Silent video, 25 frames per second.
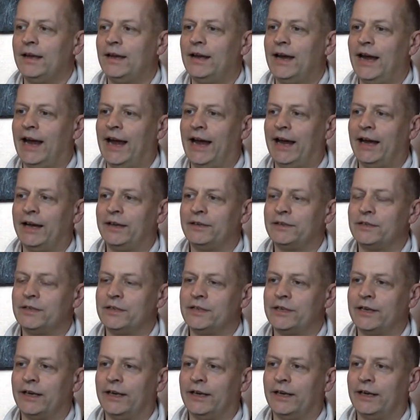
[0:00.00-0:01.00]
and
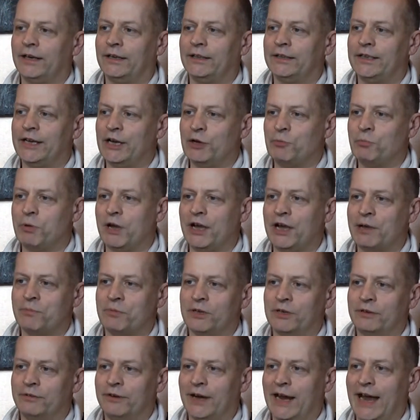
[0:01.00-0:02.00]

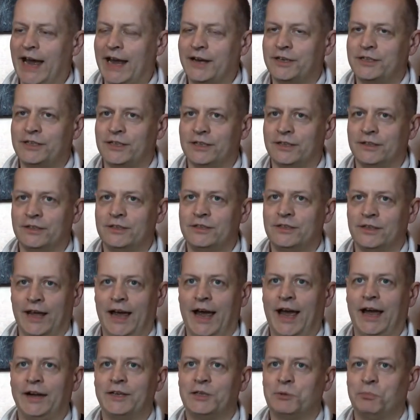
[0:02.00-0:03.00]
Obama reacted to
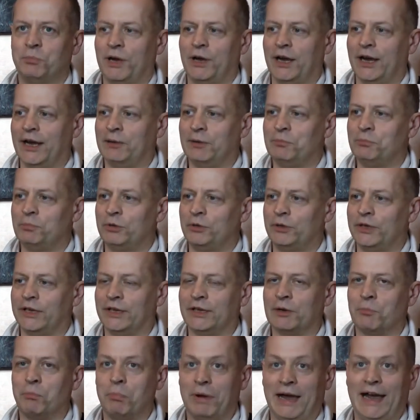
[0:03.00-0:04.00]
that by
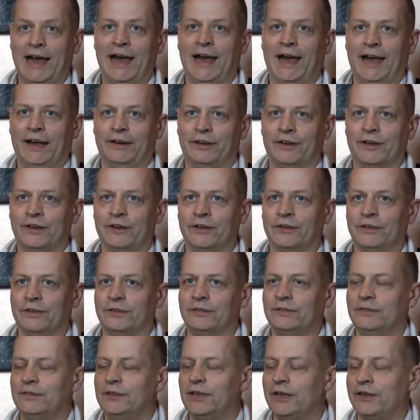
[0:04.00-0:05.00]
putting a ban
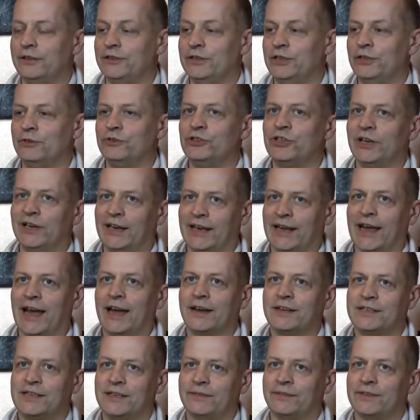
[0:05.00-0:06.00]
on new drilling
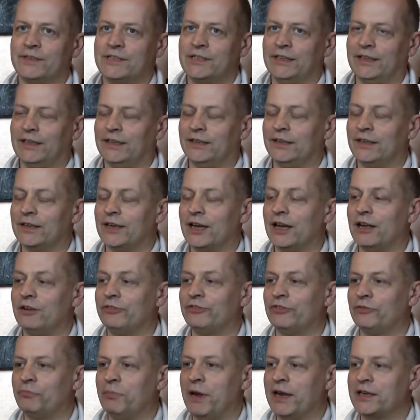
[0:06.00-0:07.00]
activity in the
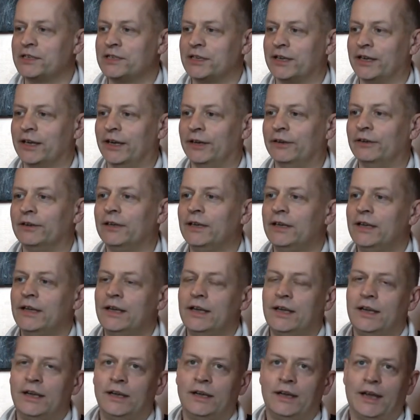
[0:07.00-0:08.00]
Gulf of Mexico,
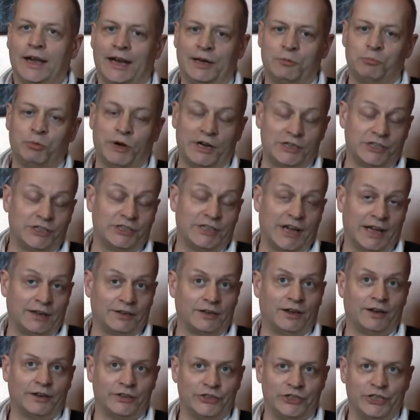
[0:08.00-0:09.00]
and Pressure
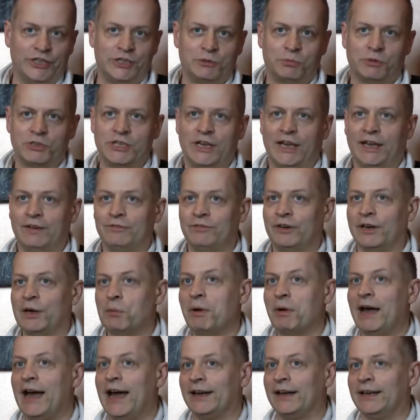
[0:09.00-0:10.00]
Technologies was hit very
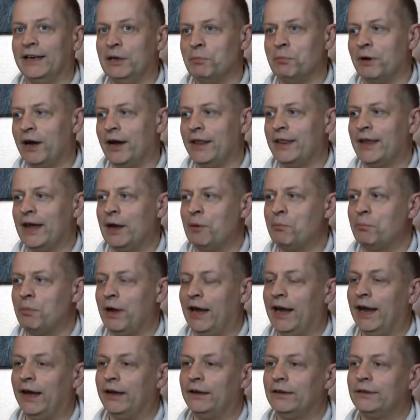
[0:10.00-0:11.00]
badly by that
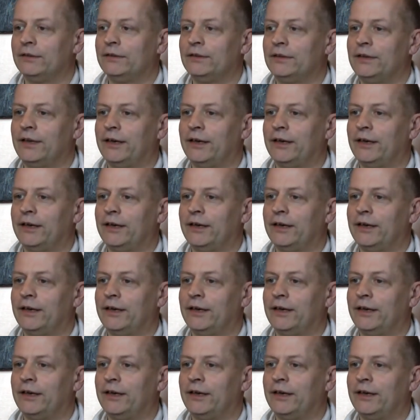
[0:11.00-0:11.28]
ban.